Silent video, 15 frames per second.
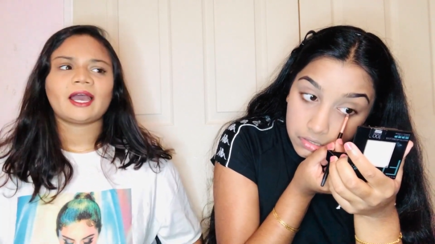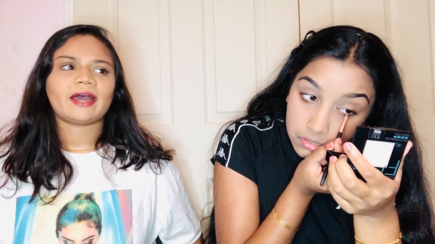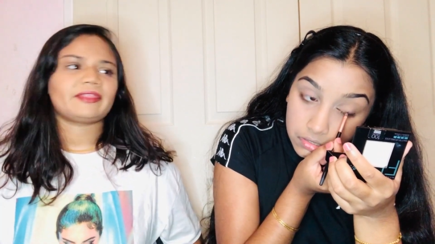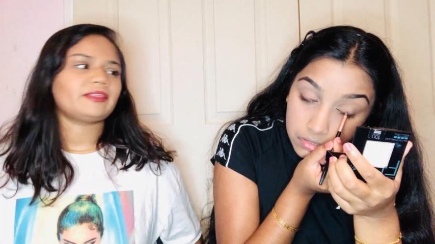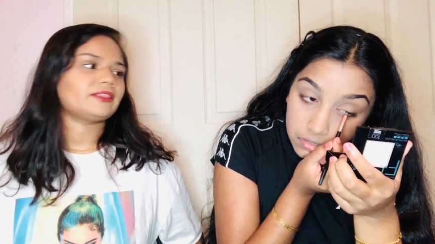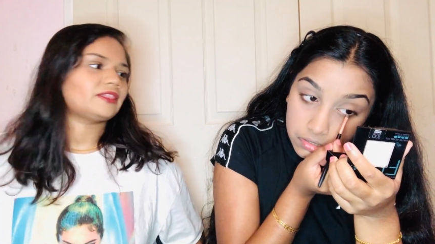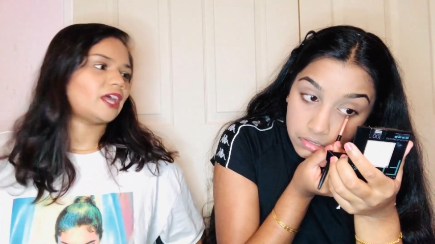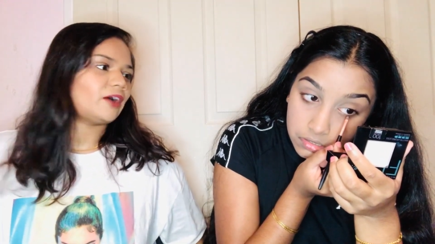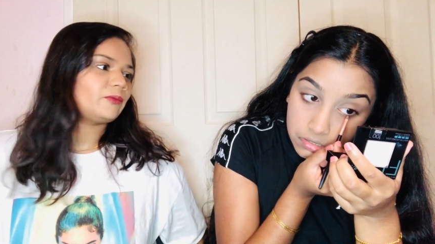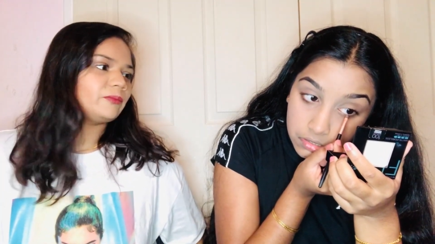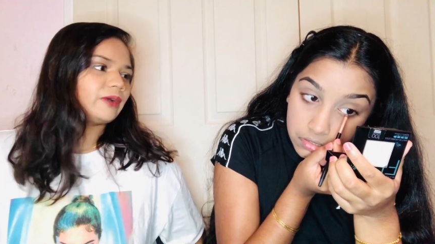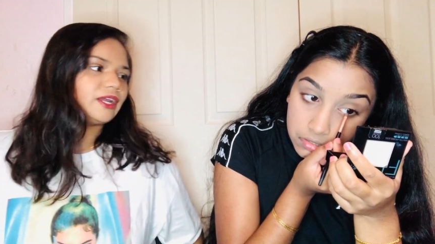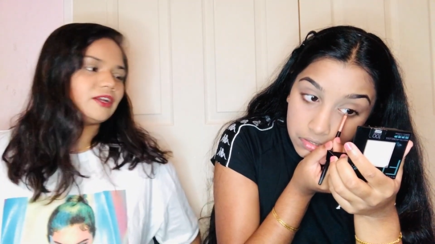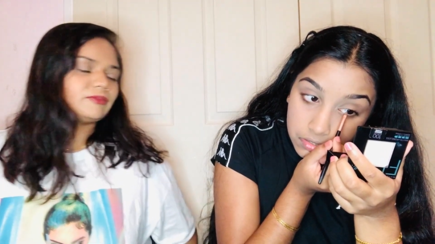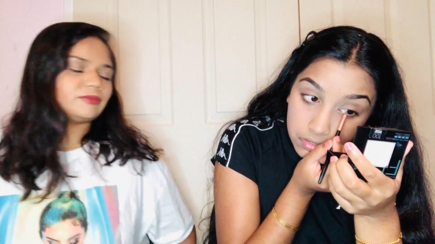Speaker 1: I think that
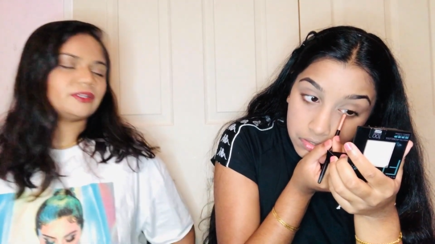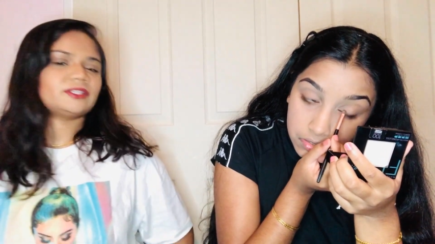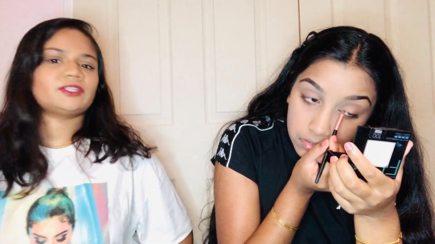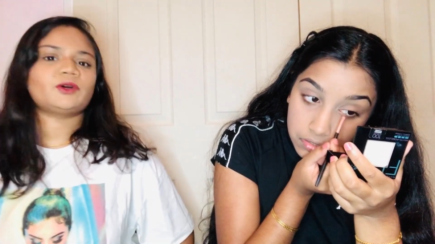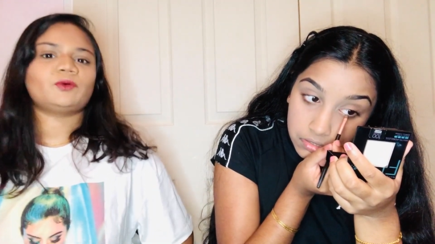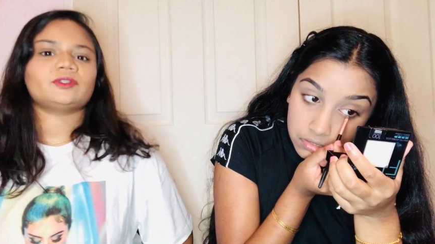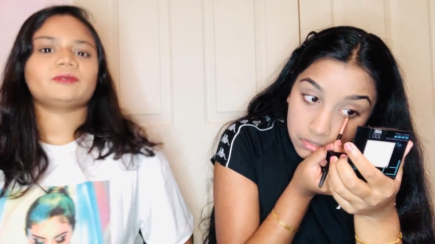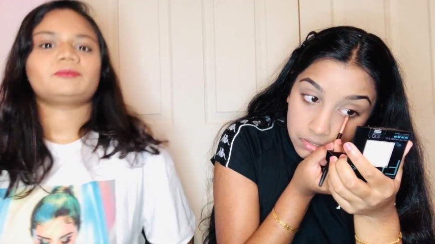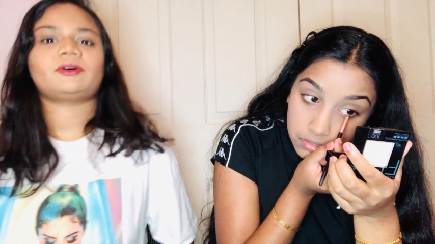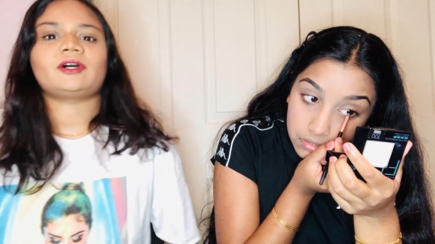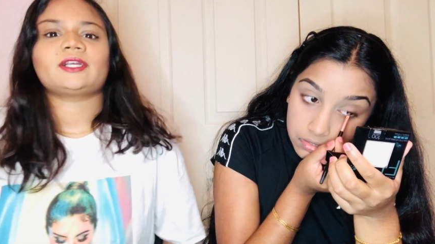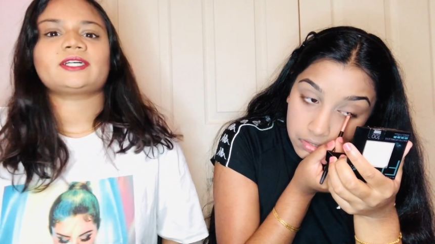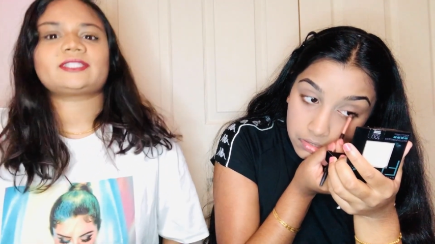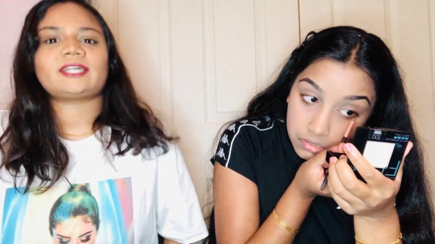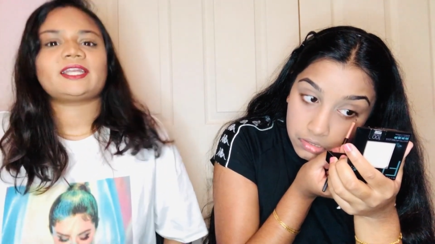might have been the only
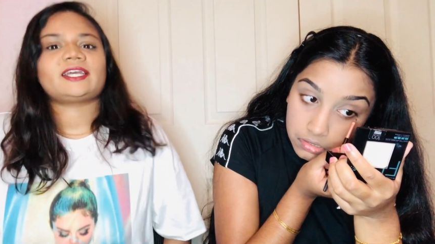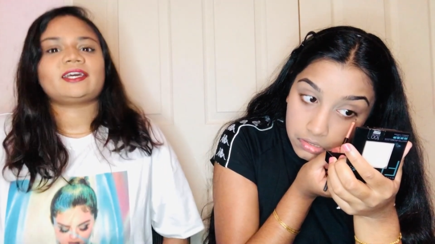product that I